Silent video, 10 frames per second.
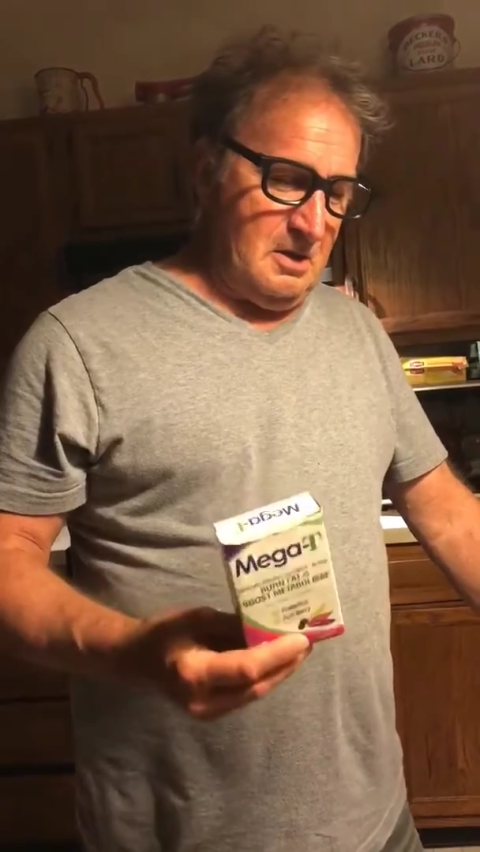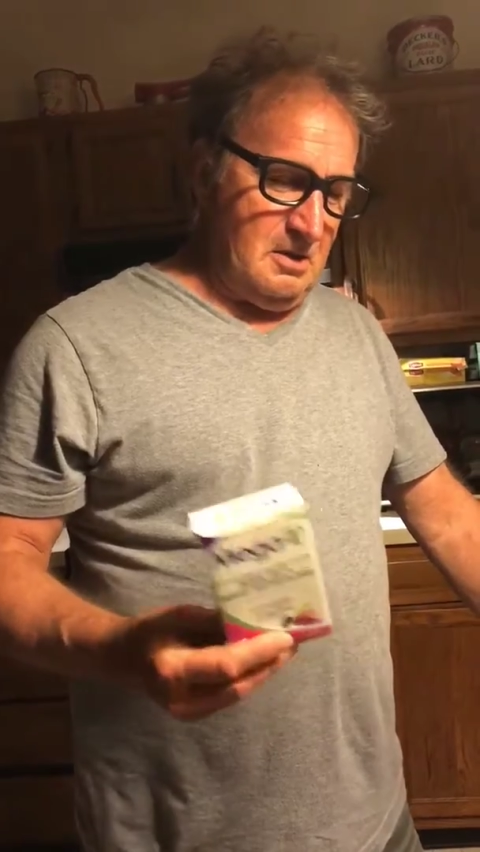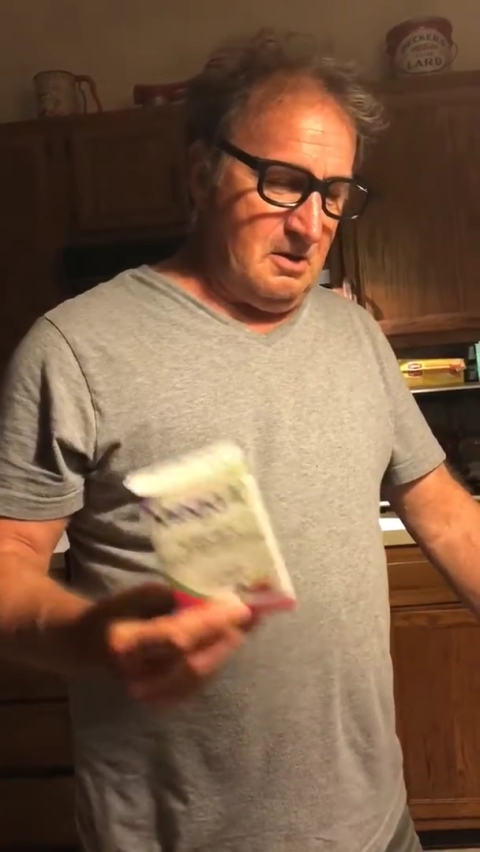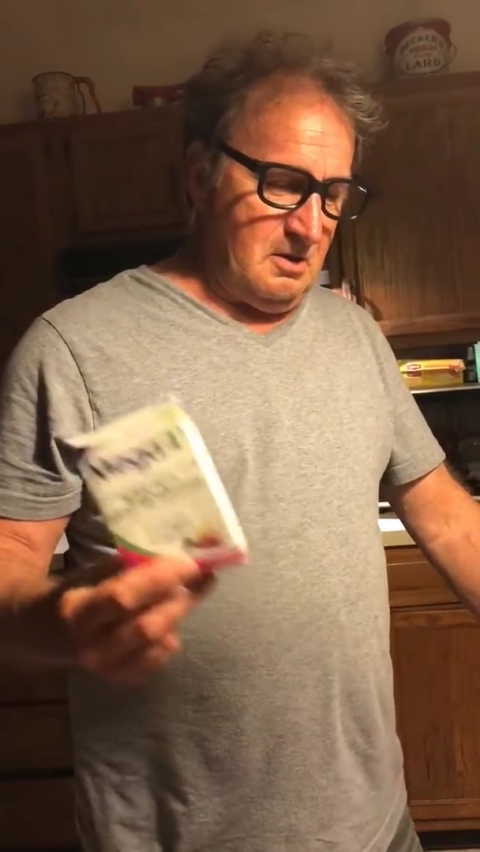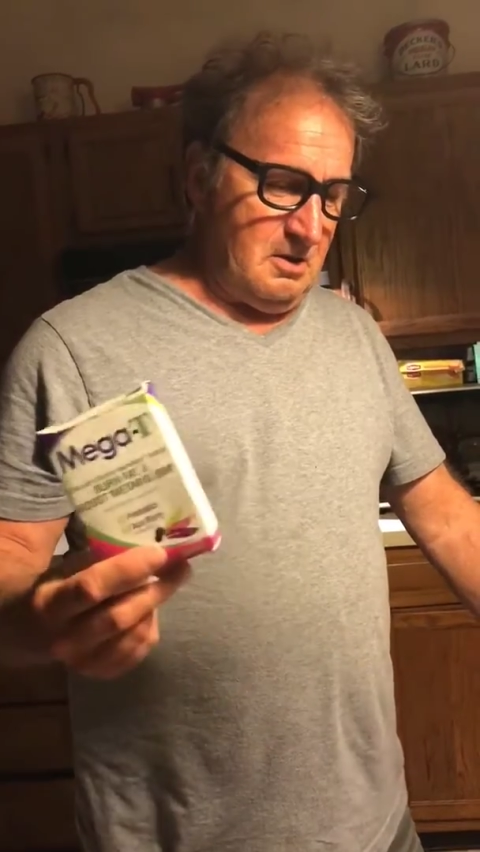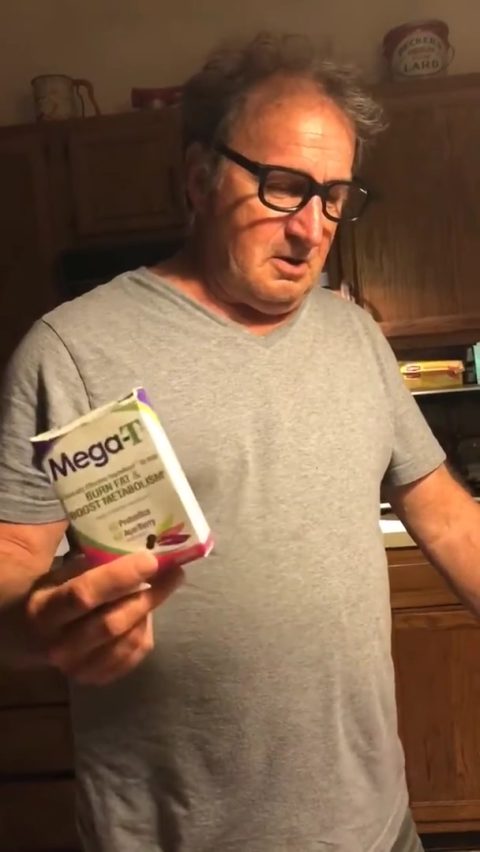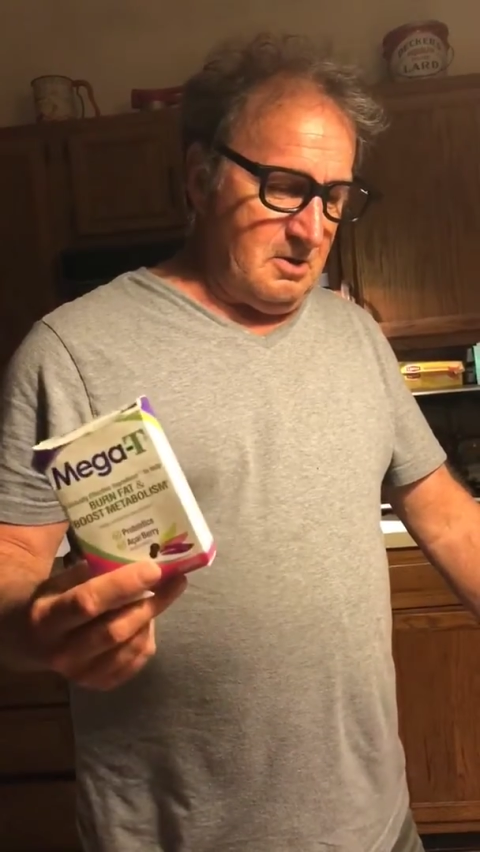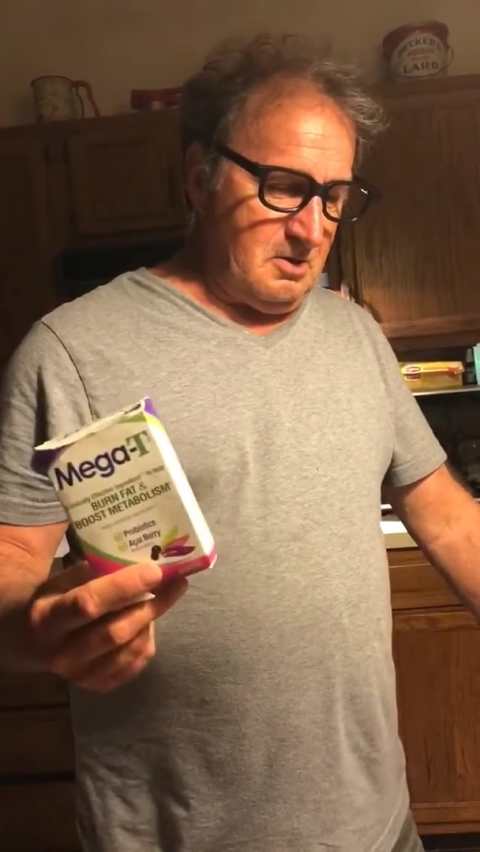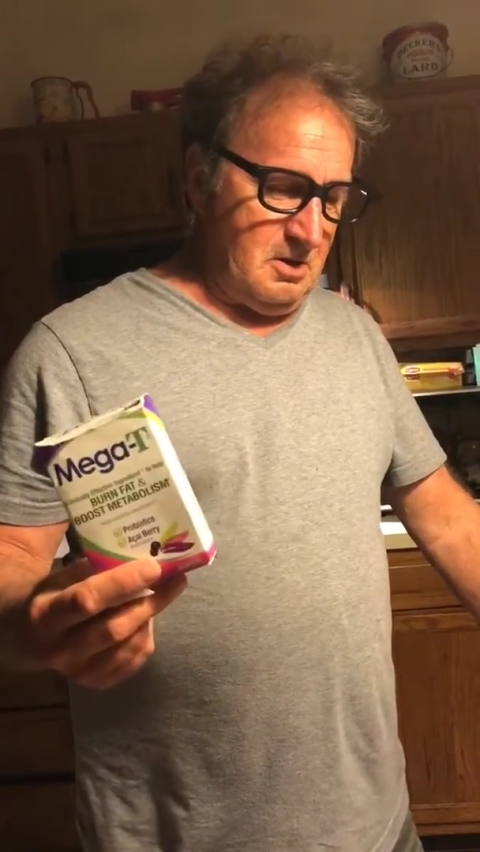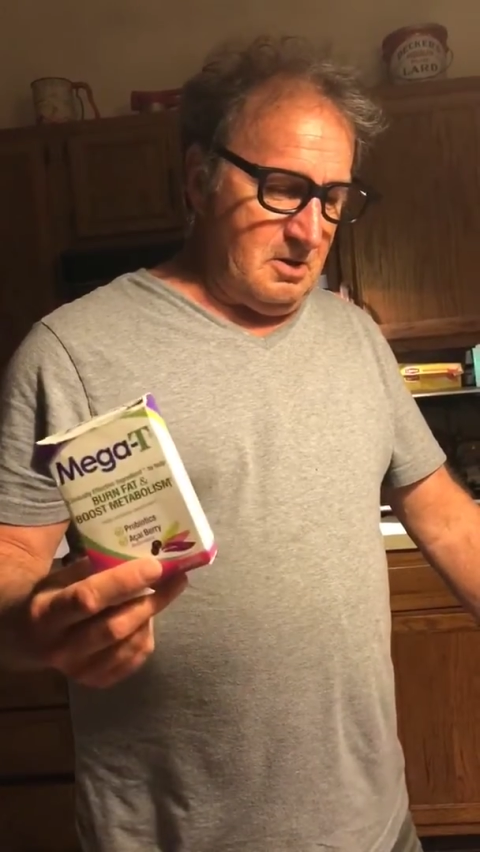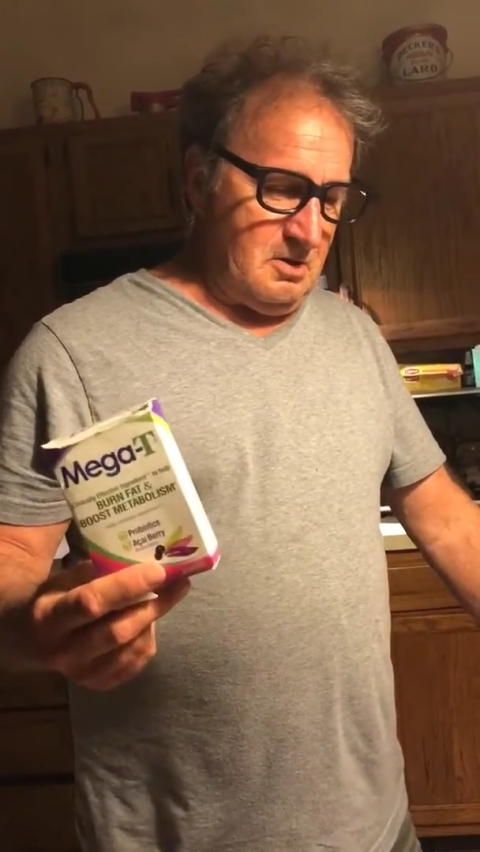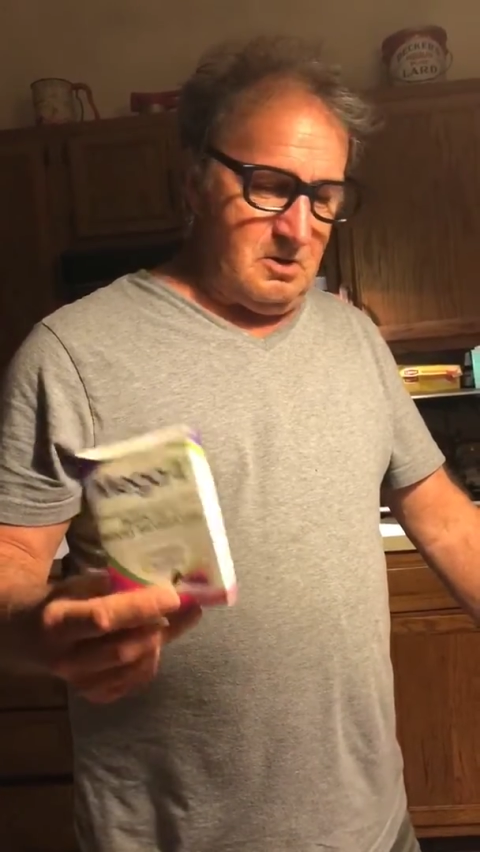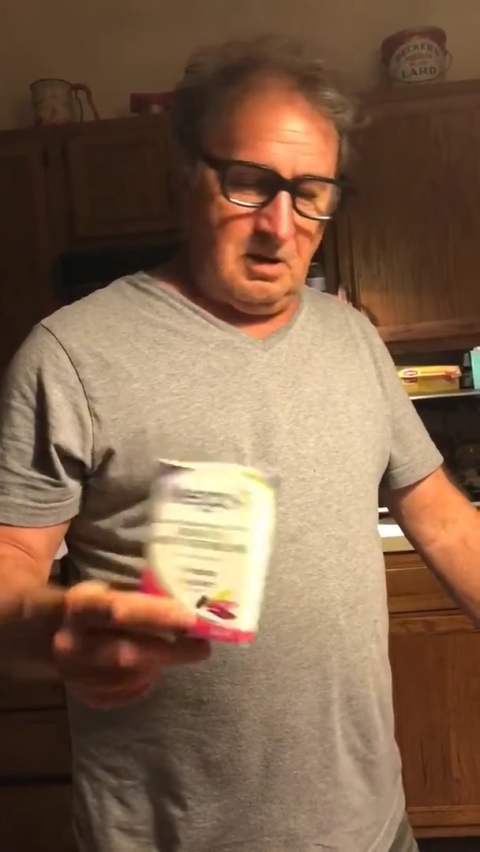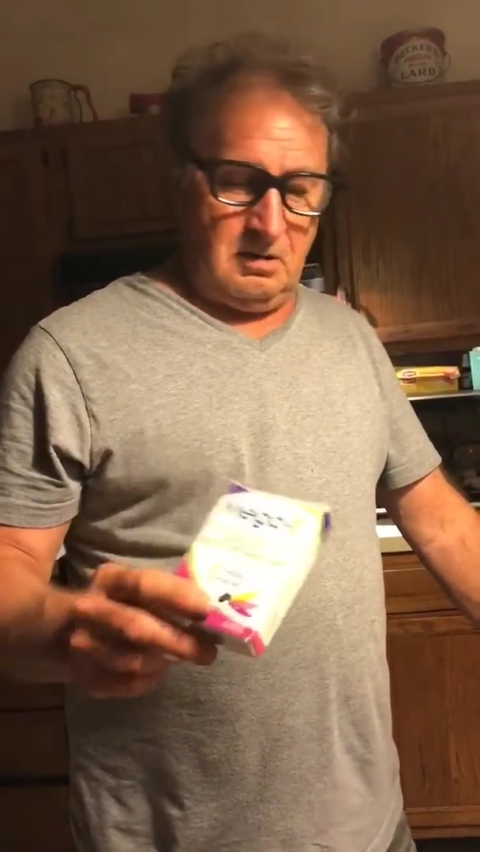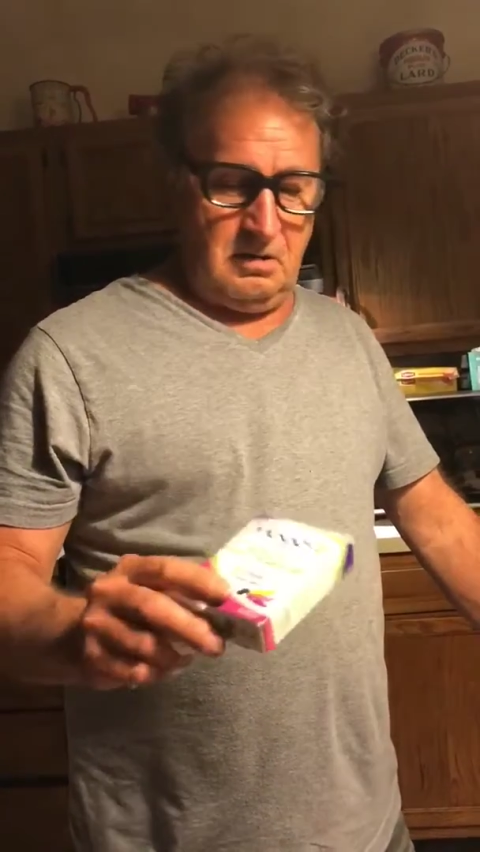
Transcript: you know, and, and take